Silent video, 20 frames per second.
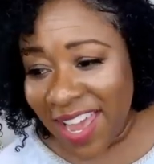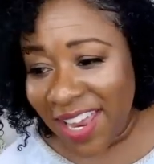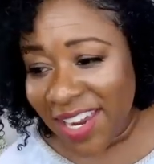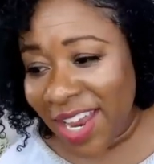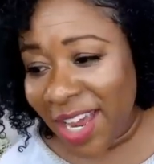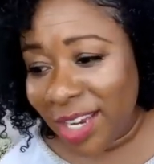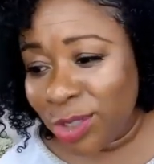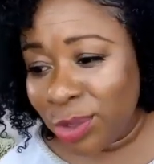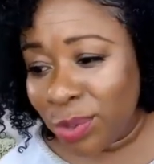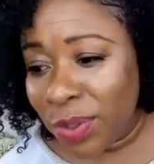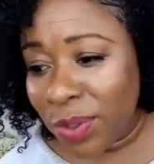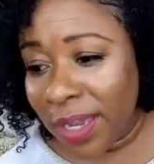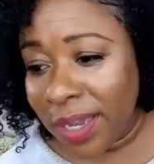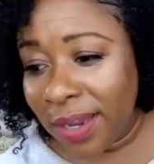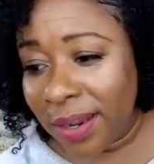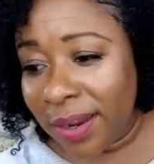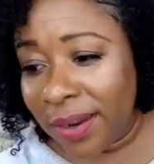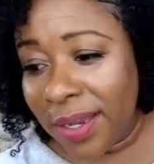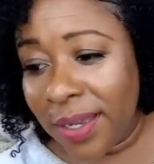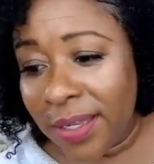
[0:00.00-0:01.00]
Natural
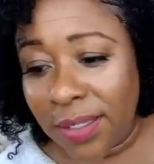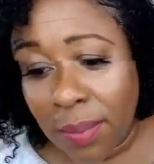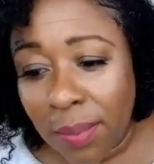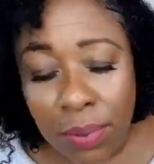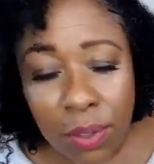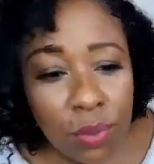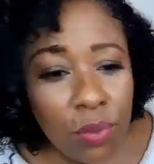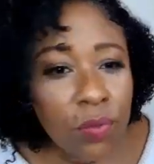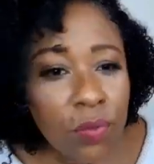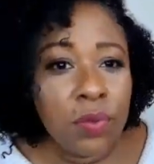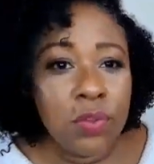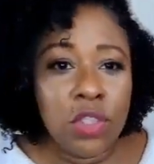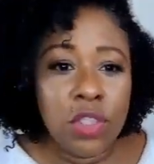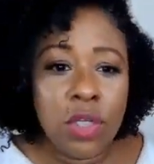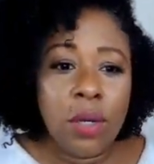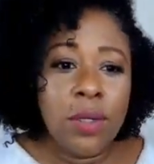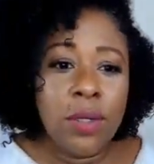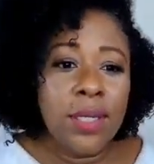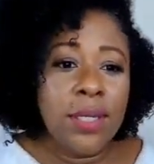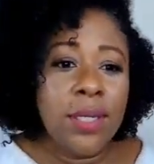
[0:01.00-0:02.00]
hair is a beautiful
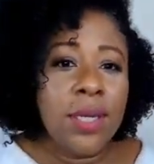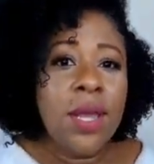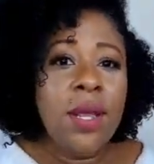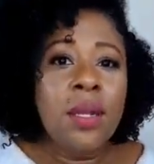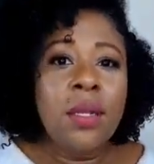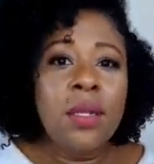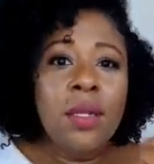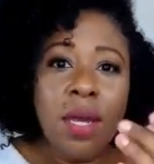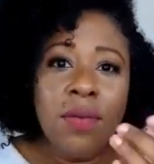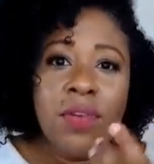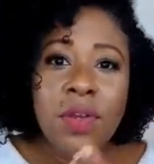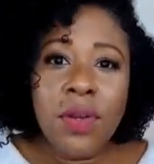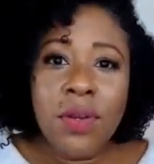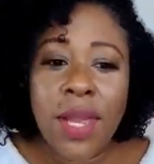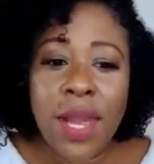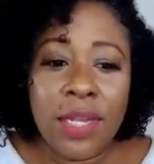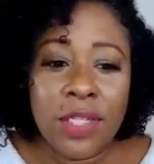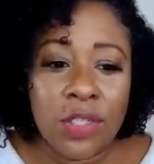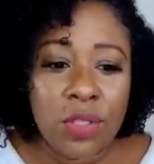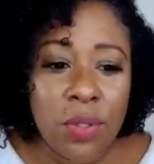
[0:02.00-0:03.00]
journey. Love your
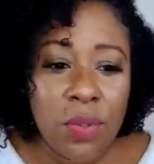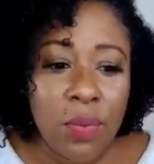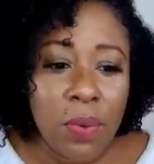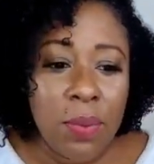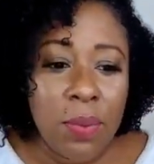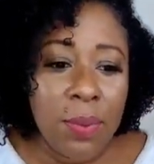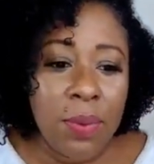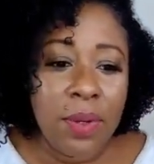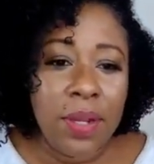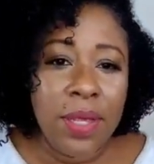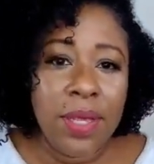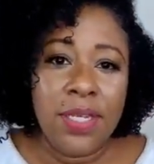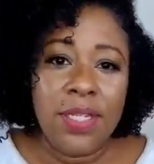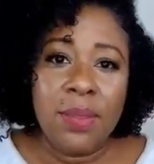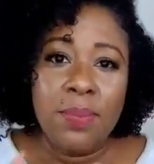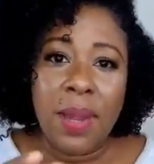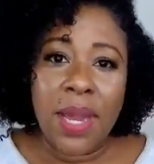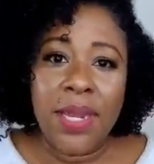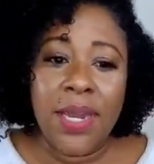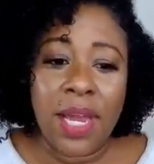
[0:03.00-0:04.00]
natural. Remember, ladies,
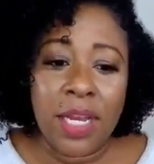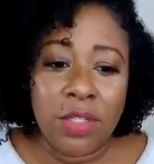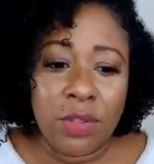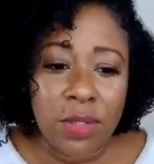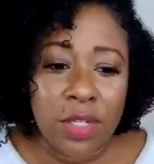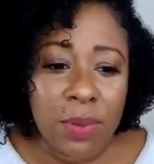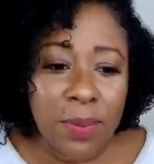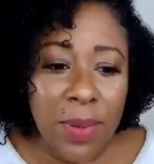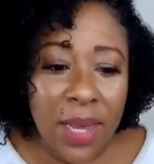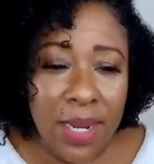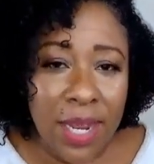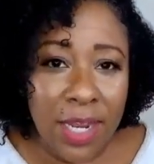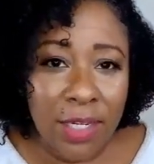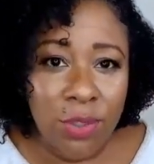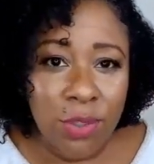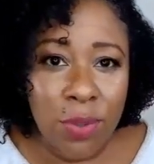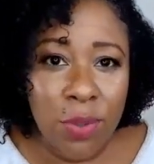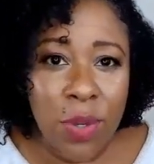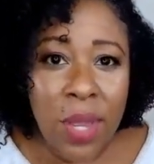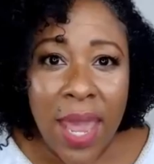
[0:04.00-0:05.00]
my natural is my
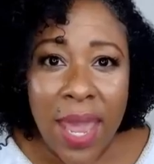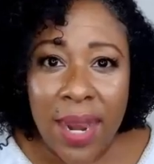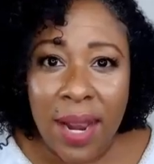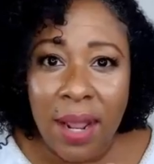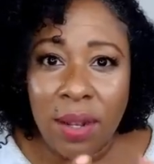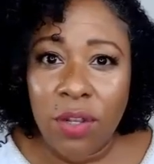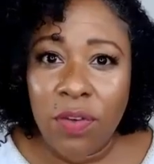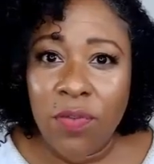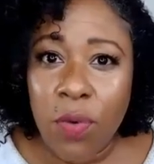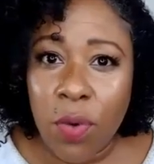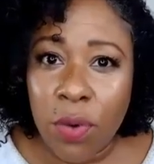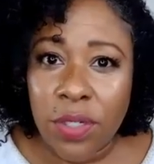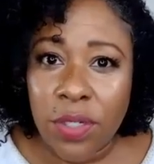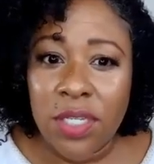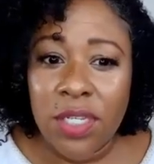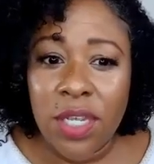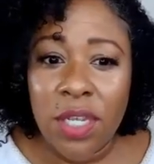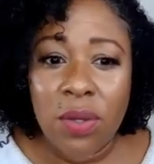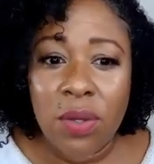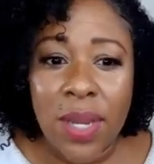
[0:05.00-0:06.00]
natural. And I look forward to
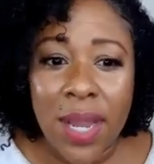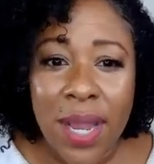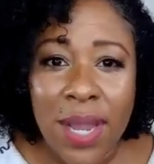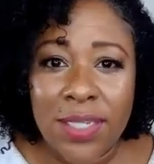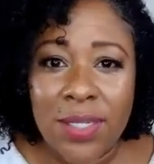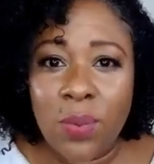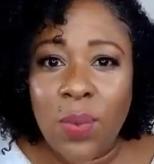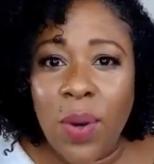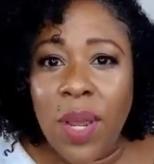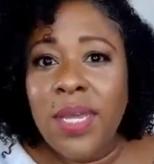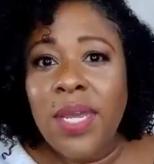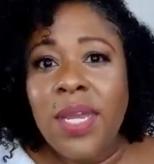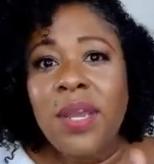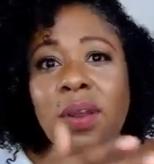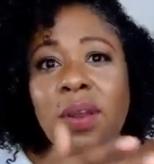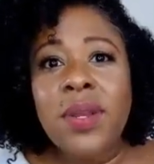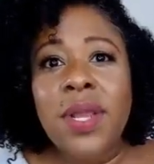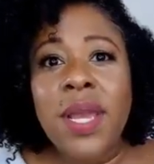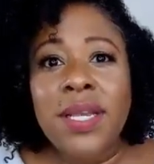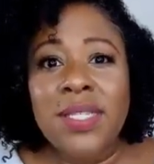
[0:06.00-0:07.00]
seeing you guys right here
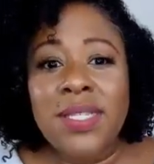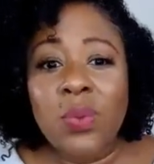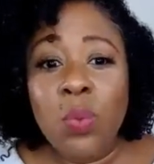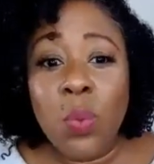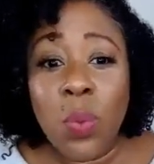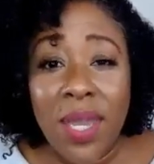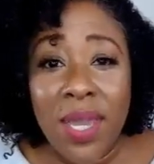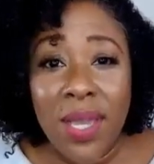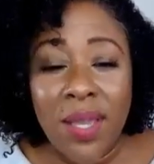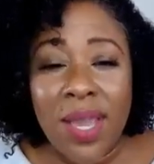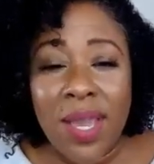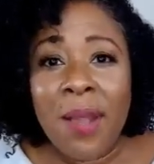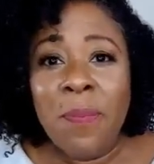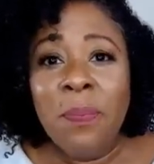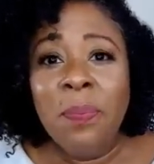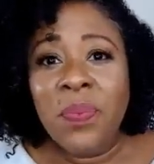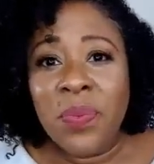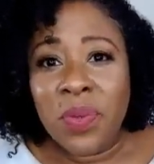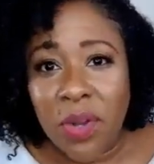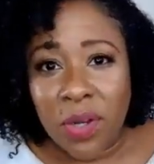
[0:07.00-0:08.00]
next week
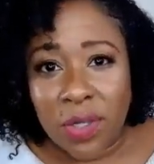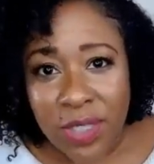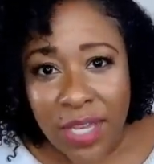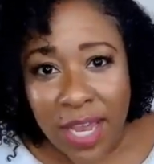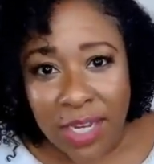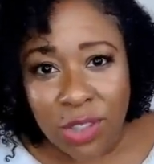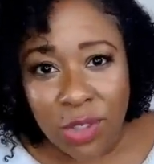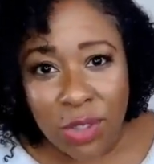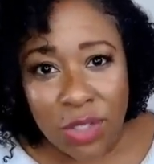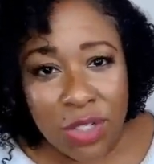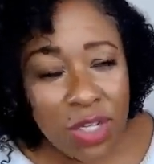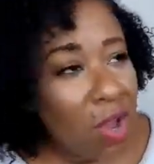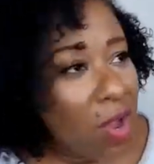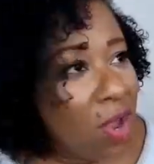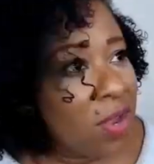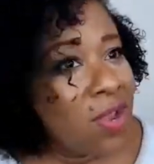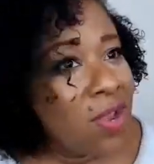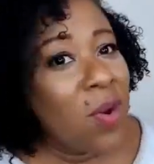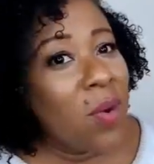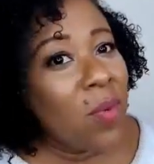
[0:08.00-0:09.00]
on Texture
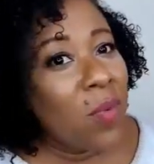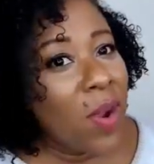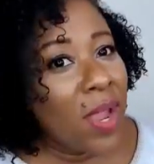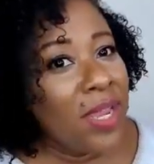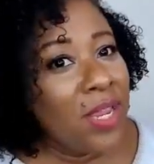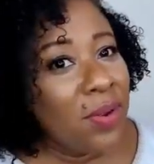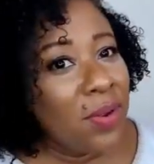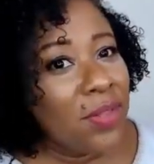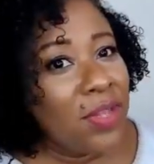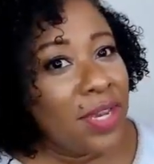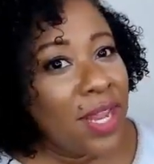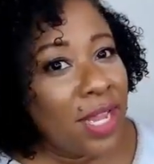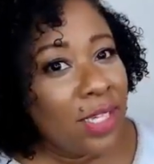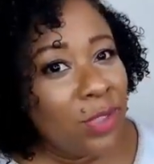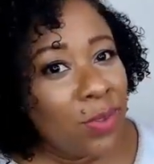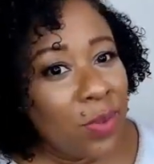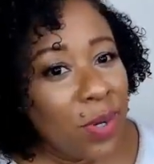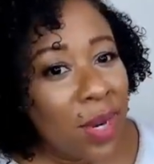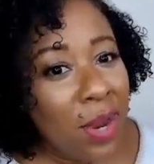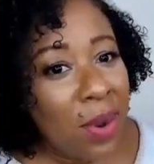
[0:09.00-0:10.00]
Talk, right here on the
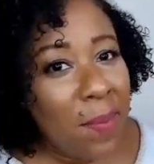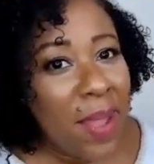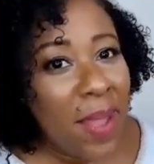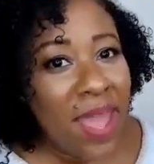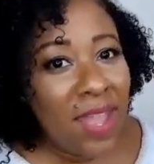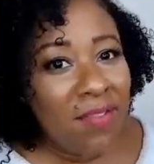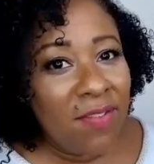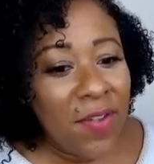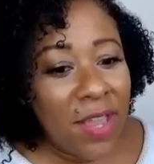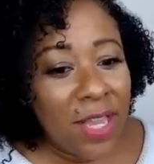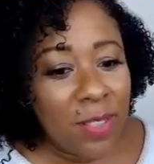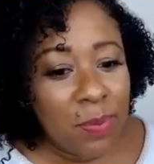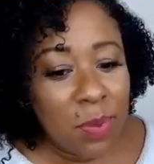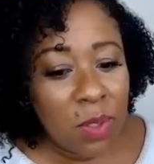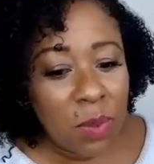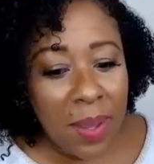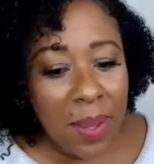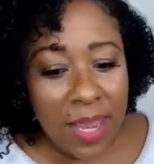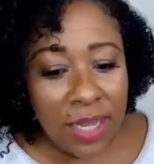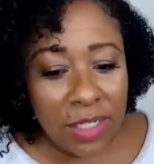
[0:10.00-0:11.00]
Natural Hair Mag
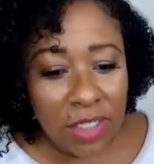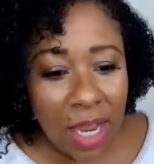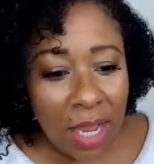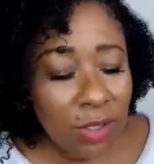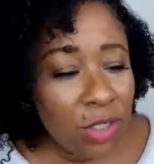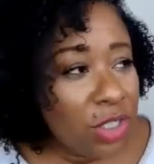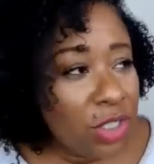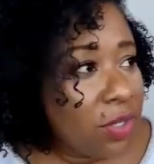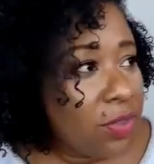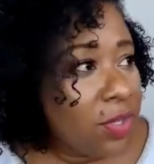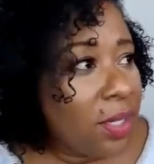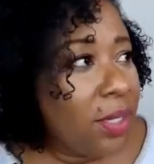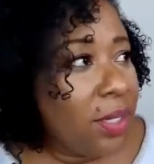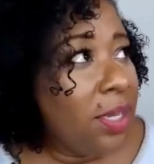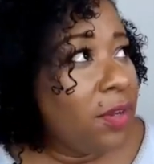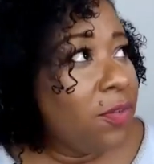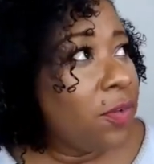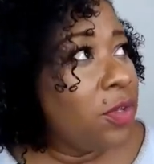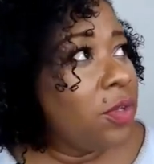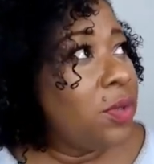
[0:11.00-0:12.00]
Facebook page. I'll share that
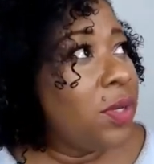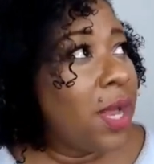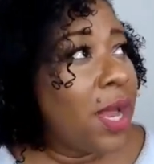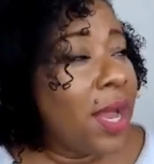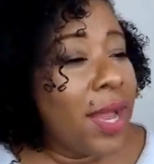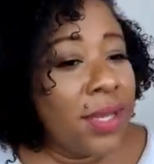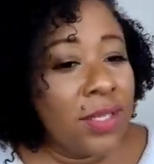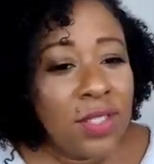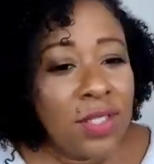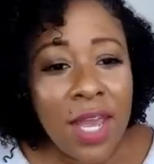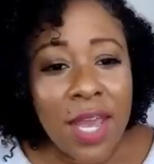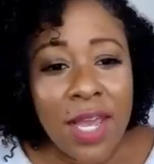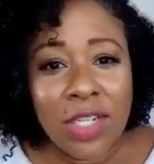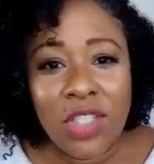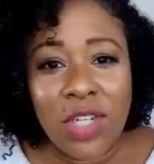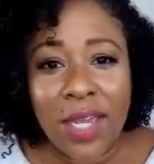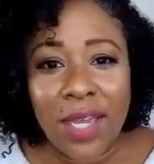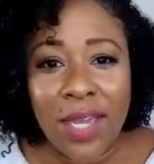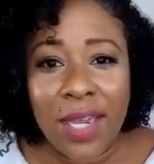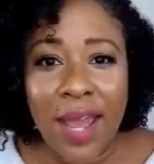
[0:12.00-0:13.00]
link for you guys.
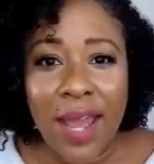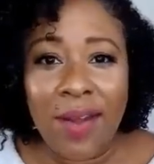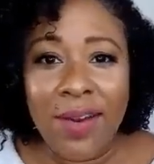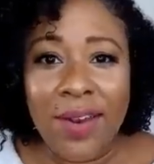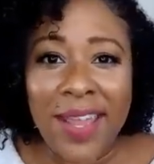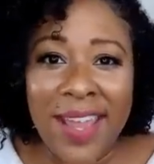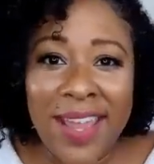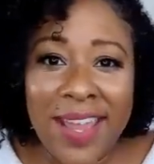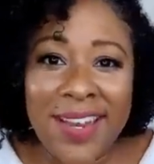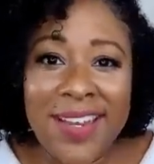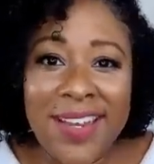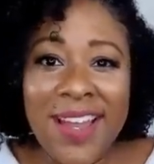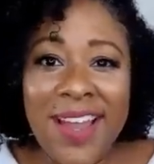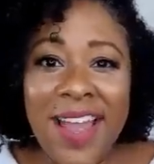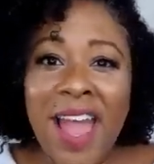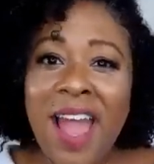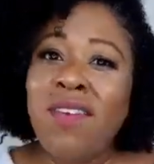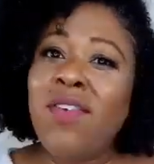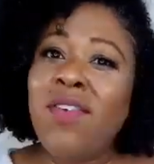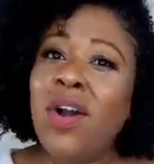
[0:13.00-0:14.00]
Check it out and
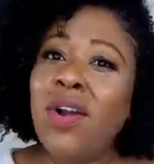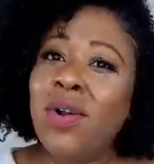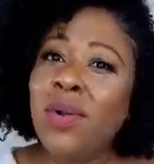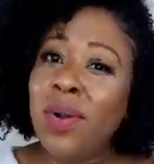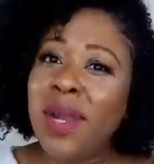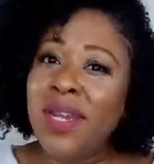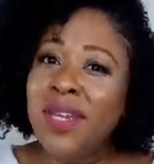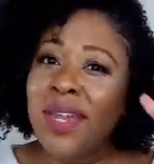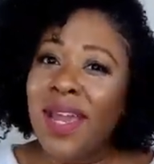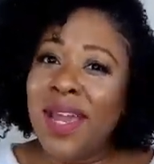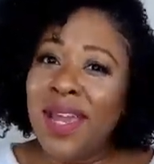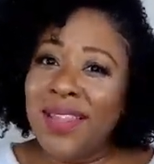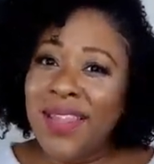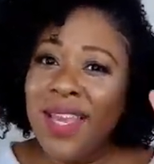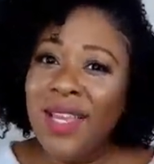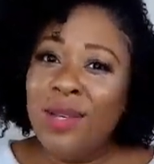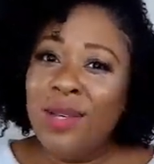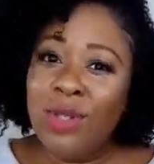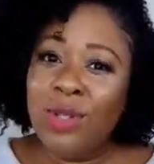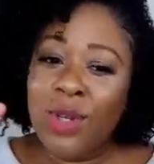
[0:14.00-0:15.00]
have a great night.
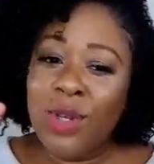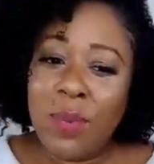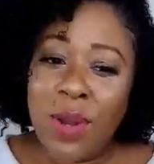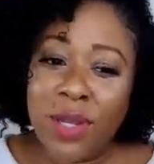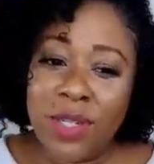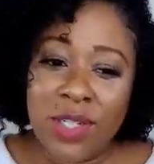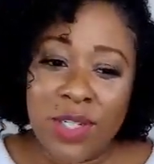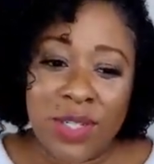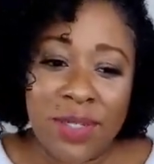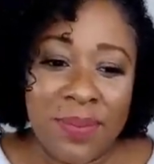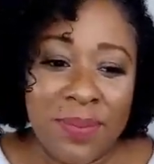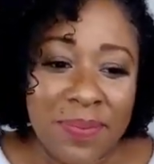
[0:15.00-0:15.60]
Thank you so much.